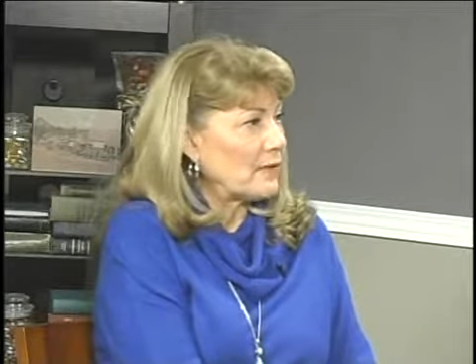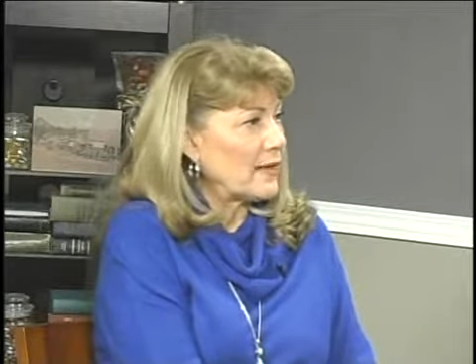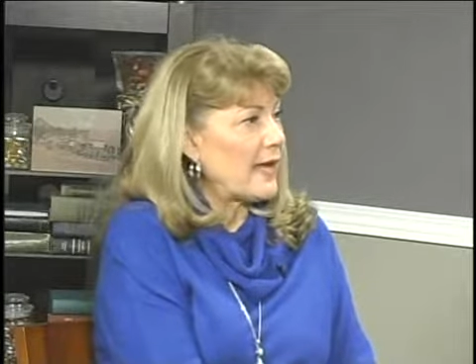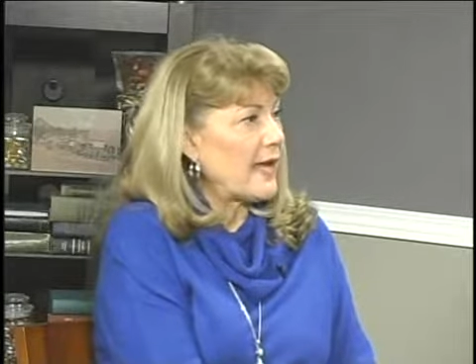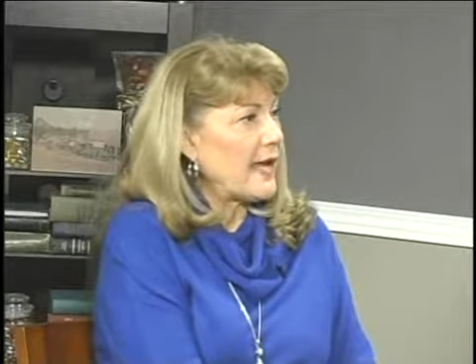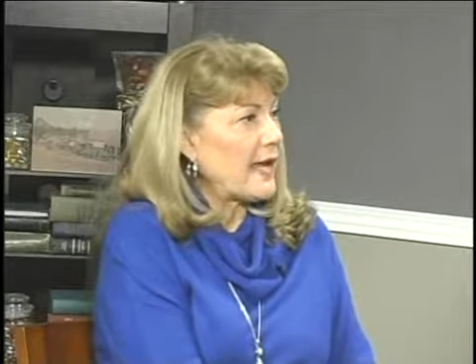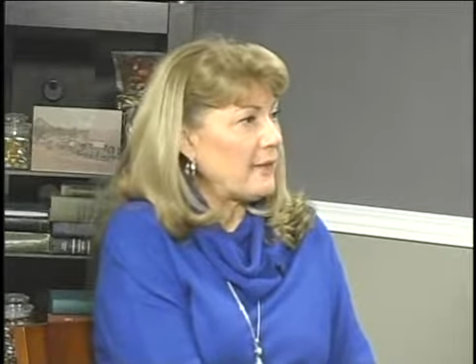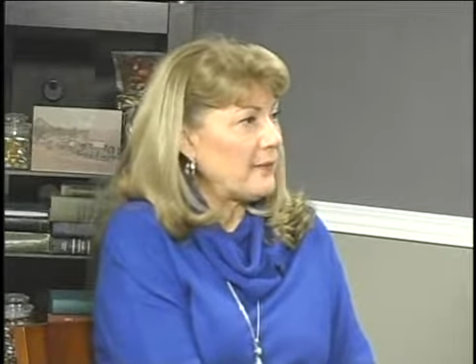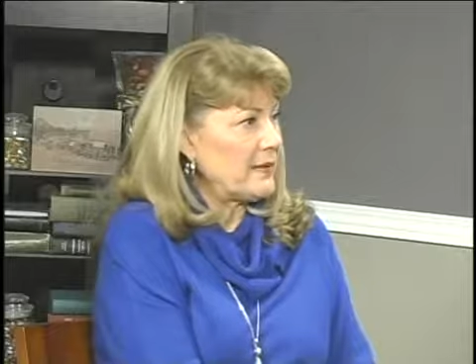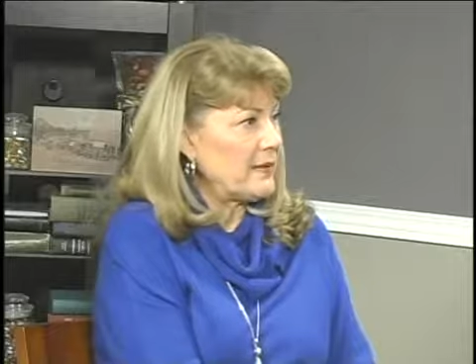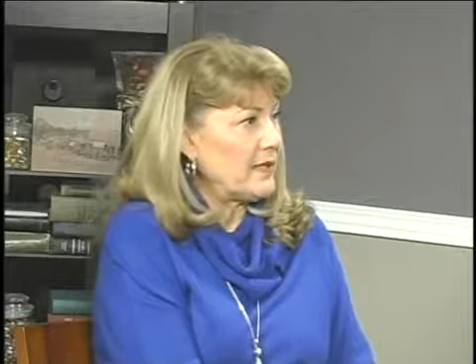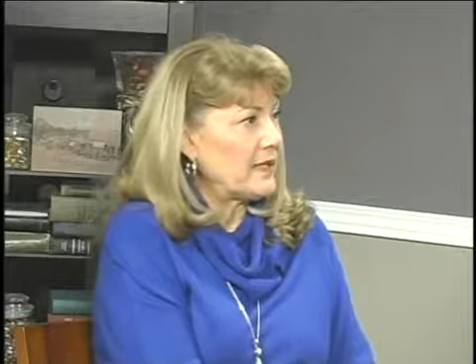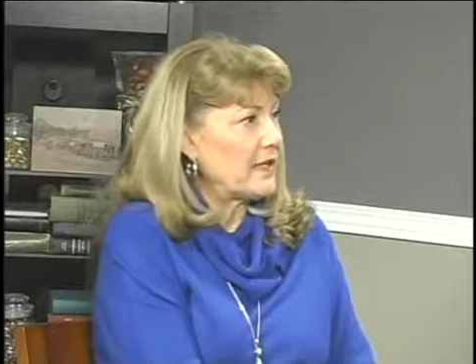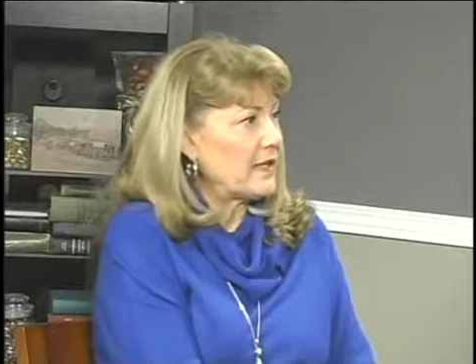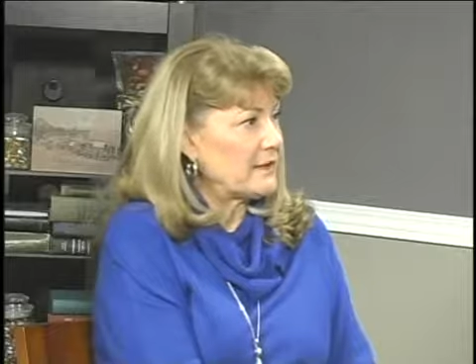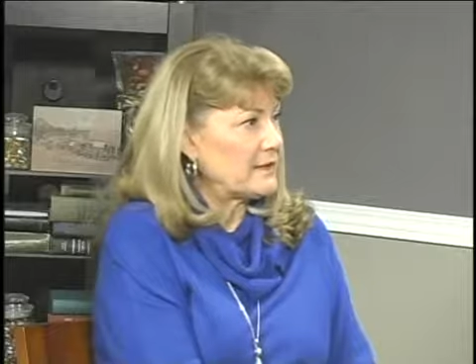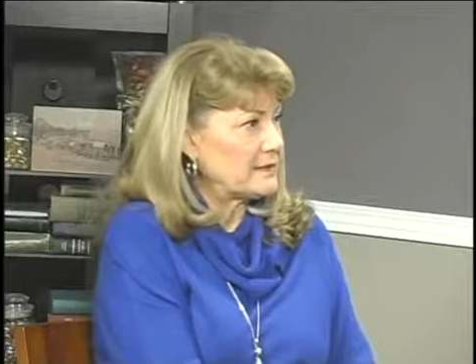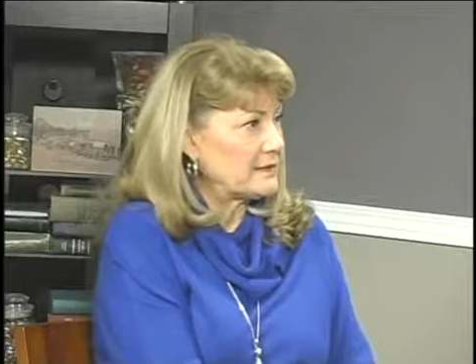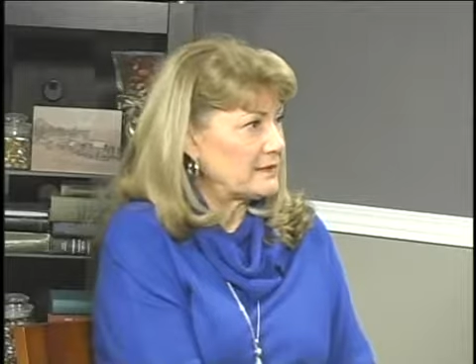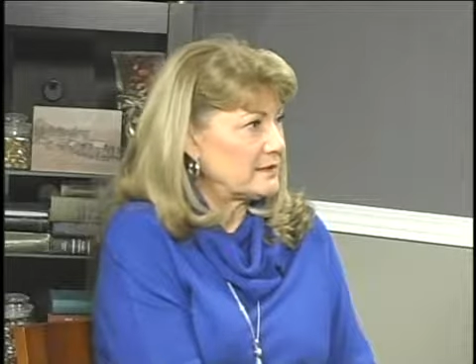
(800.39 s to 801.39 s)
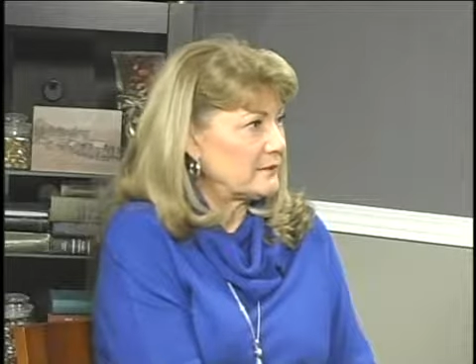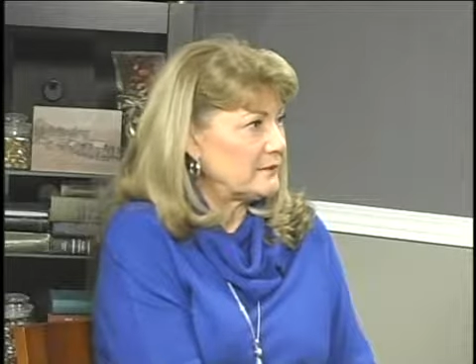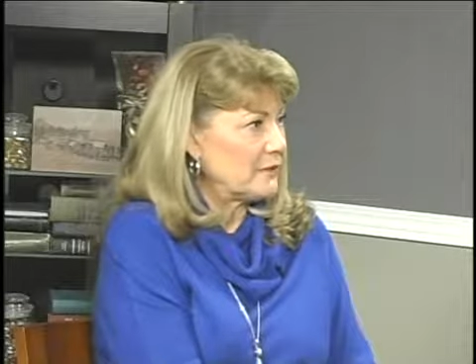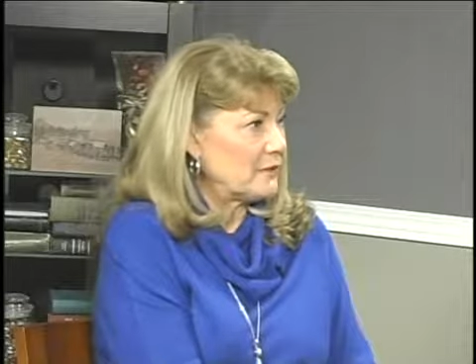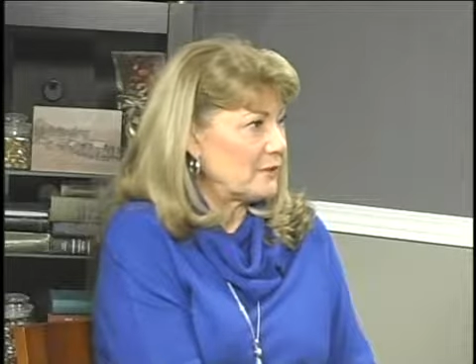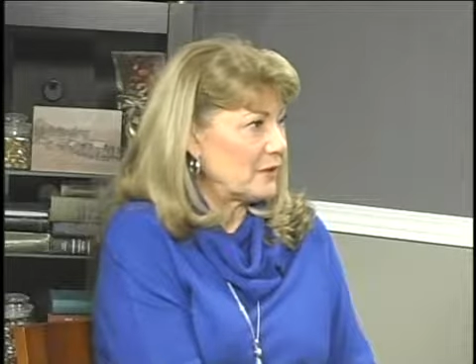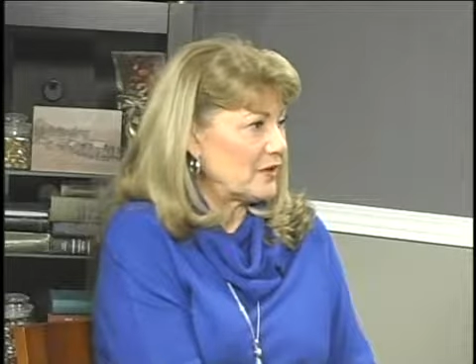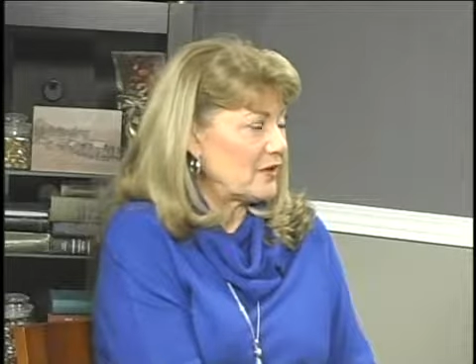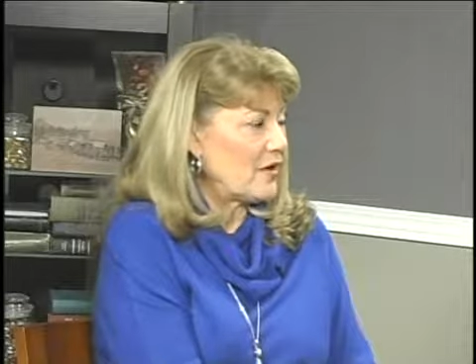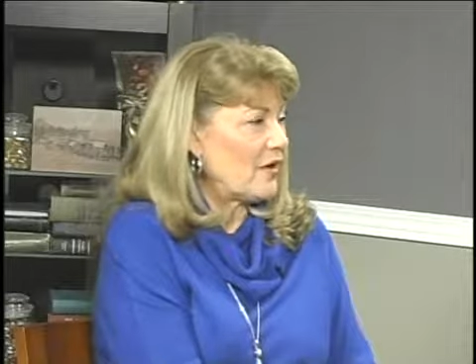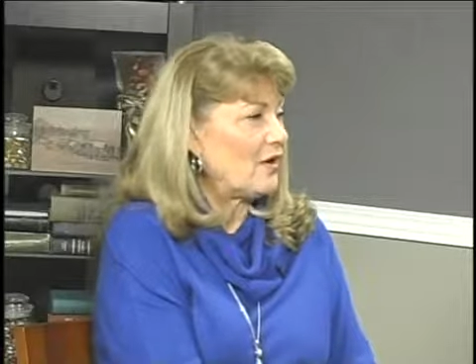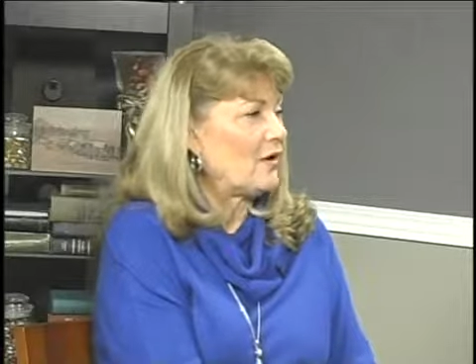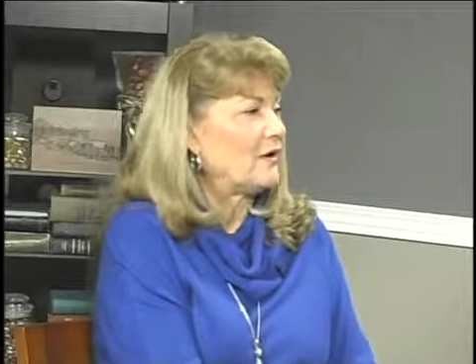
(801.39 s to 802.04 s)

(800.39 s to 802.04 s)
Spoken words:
by APS, if you recall.